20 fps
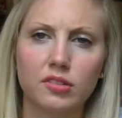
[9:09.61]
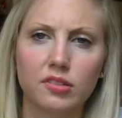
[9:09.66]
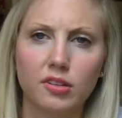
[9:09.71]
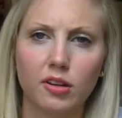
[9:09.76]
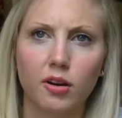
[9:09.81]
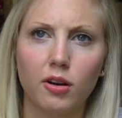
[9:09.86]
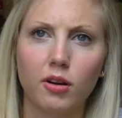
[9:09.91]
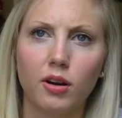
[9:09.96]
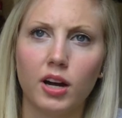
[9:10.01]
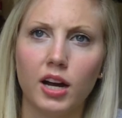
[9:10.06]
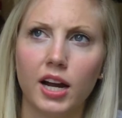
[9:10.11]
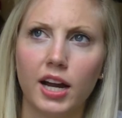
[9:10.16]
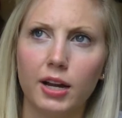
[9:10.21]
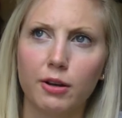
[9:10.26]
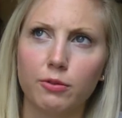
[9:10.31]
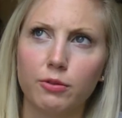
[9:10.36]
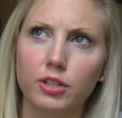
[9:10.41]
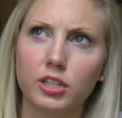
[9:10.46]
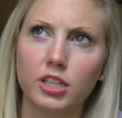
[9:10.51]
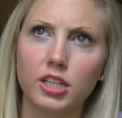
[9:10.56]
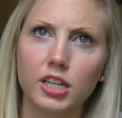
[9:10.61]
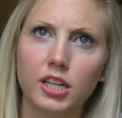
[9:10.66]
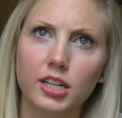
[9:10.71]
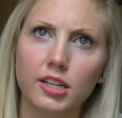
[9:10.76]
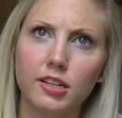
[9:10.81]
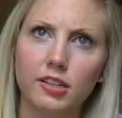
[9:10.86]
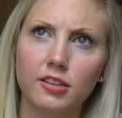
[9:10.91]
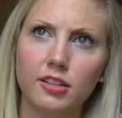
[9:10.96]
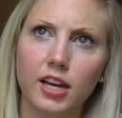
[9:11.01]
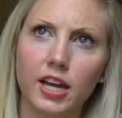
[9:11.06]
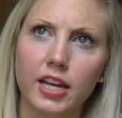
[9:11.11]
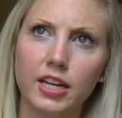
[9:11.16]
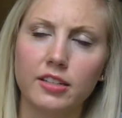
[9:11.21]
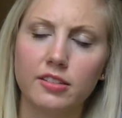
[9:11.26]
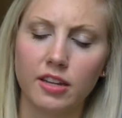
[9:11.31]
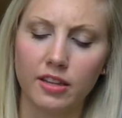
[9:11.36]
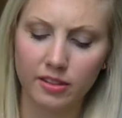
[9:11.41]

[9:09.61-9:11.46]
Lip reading: So I really liked,